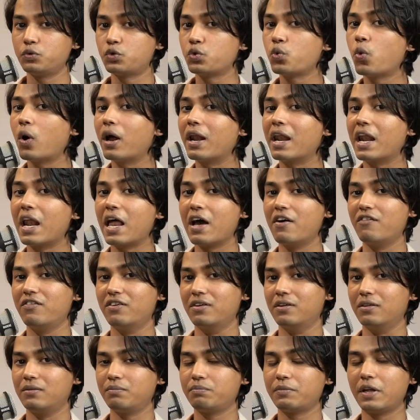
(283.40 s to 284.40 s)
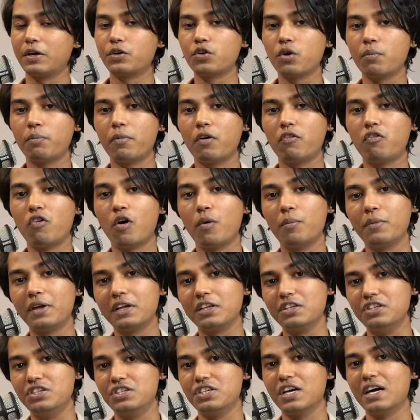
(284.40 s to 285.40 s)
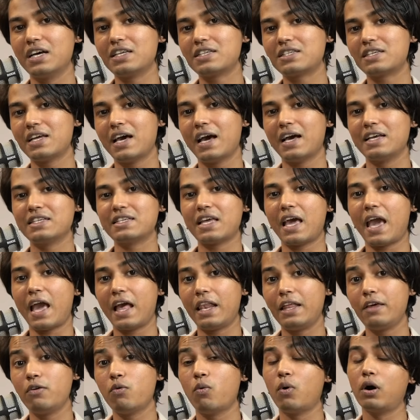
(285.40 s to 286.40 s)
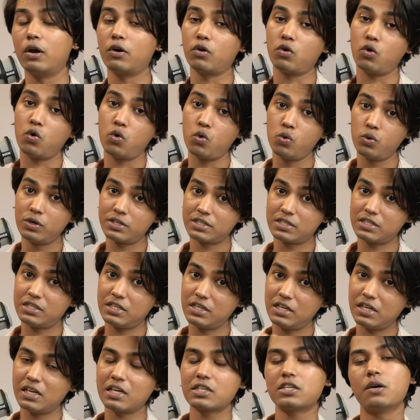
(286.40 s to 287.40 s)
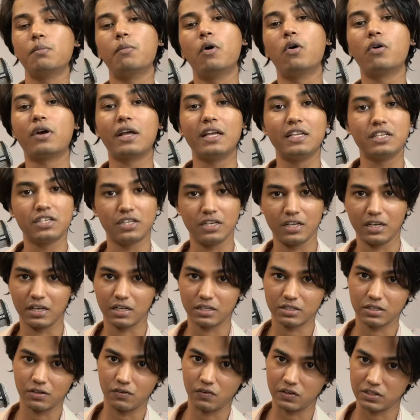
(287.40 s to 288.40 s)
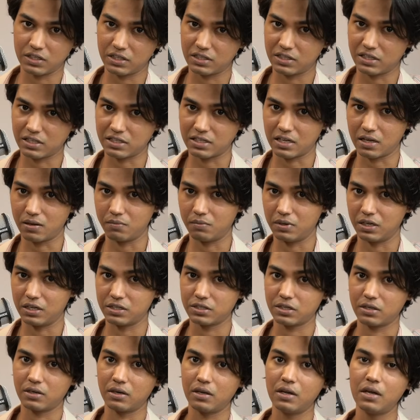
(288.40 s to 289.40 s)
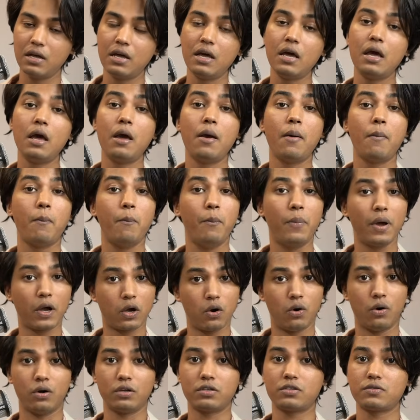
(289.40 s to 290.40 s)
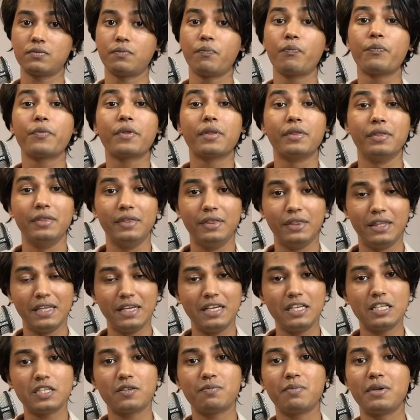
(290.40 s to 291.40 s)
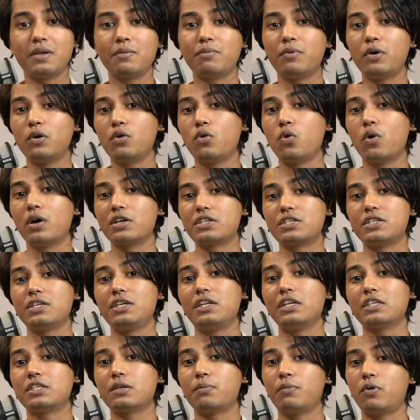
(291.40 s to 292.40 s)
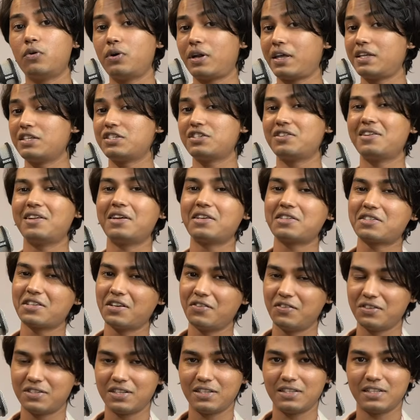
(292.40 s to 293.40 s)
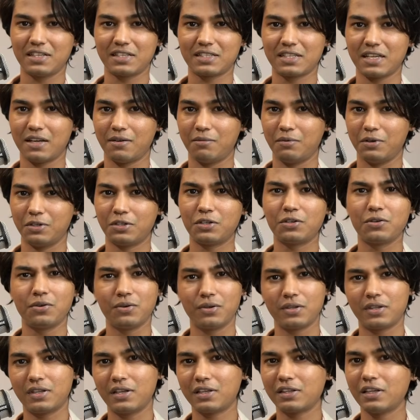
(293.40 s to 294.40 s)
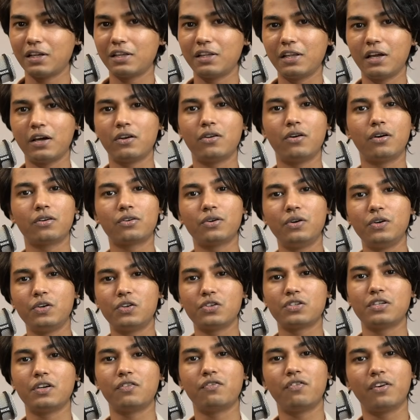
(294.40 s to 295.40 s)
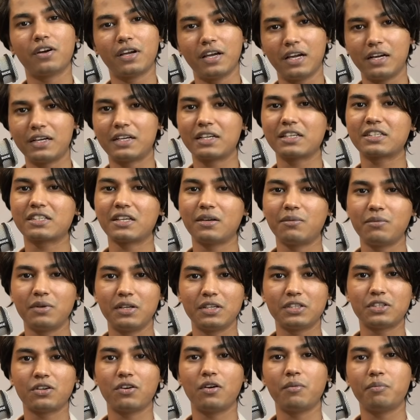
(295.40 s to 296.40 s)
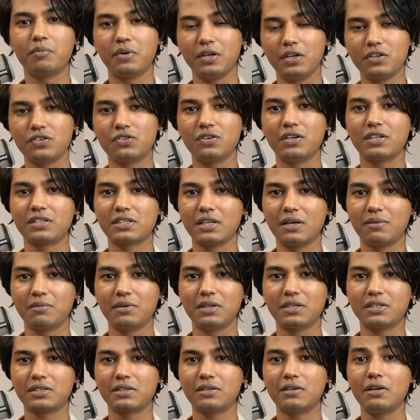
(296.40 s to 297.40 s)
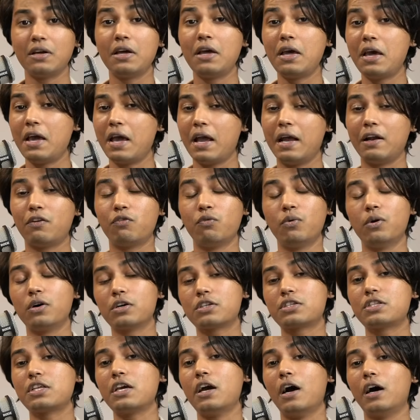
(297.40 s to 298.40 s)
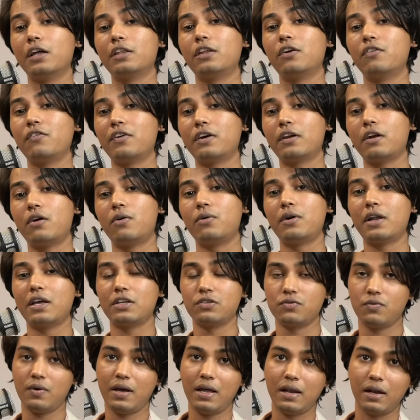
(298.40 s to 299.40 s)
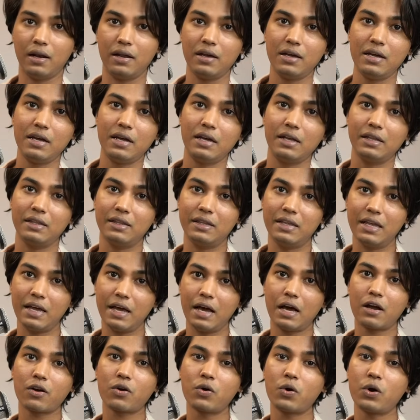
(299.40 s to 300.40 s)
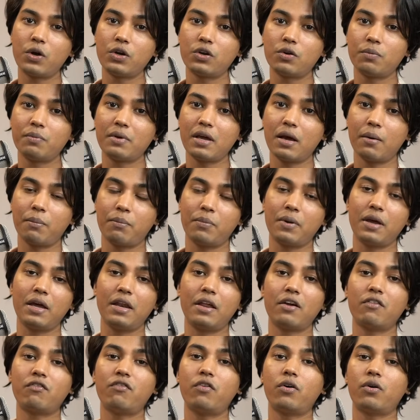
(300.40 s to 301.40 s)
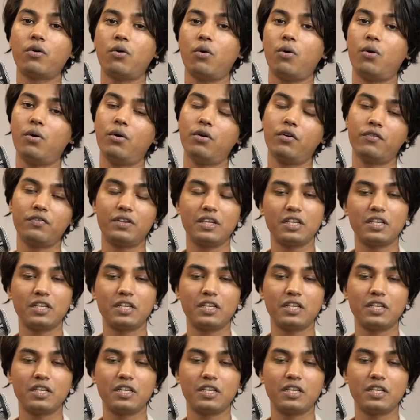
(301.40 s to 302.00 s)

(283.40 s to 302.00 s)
to a level that you're performing just as anyone who is serious about engineering services examination. Because These people who are serious about engineering services examination, do you think that they are not going to sit for GATE examination or PSU examination? It works the other way around as well. They are going to be appearing for all of